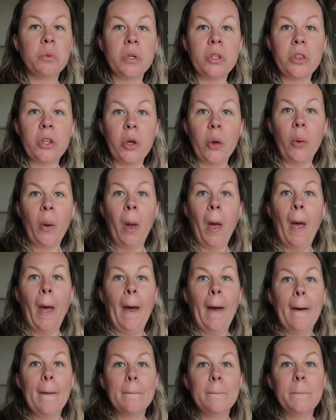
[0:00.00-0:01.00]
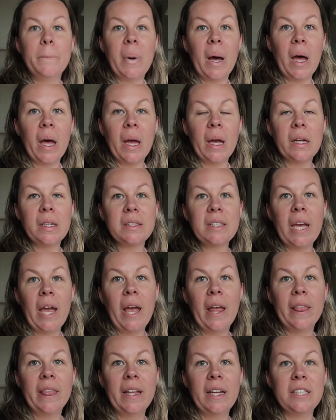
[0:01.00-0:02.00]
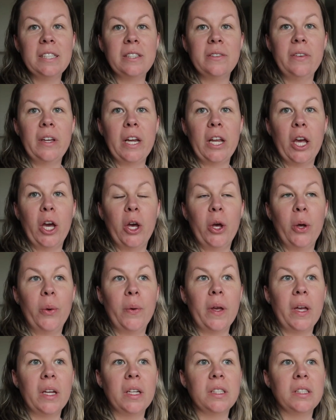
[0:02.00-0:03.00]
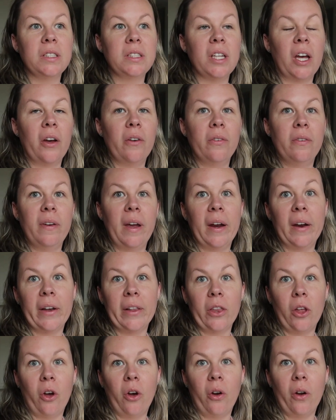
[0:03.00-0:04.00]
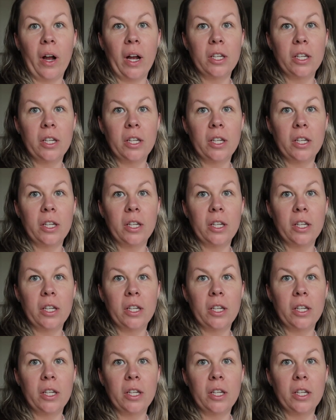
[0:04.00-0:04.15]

with you, but this video is very long.